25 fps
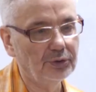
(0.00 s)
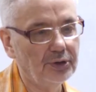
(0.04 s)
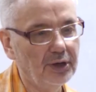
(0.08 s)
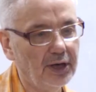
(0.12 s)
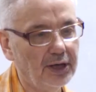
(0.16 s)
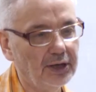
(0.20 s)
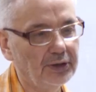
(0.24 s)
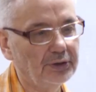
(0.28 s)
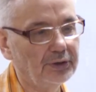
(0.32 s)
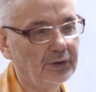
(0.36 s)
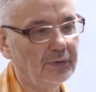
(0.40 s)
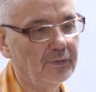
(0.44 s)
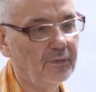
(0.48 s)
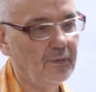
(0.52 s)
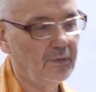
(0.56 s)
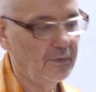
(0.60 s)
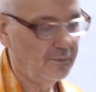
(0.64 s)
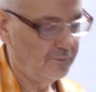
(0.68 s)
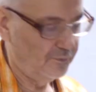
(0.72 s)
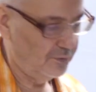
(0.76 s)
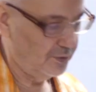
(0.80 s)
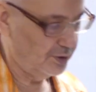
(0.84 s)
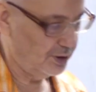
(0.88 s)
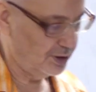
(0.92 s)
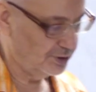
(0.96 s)
guide
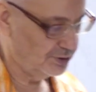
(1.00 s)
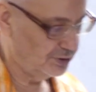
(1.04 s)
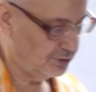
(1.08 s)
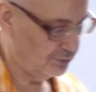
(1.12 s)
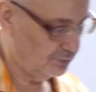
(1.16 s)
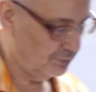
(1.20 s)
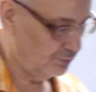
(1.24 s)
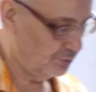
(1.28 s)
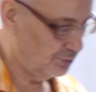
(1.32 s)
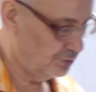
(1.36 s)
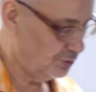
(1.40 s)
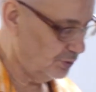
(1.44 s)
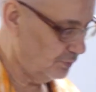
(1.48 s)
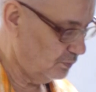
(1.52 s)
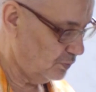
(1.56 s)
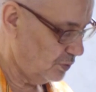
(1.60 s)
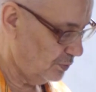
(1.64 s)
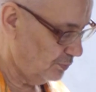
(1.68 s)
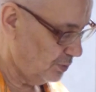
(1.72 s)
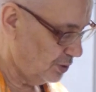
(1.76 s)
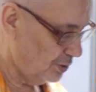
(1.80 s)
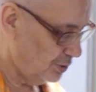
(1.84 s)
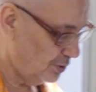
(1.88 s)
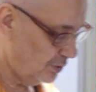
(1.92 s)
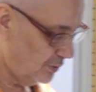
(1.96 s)
for us for the
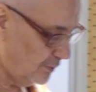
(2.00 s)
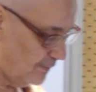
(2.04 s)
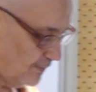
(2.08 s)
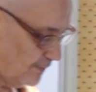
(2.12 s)
moment.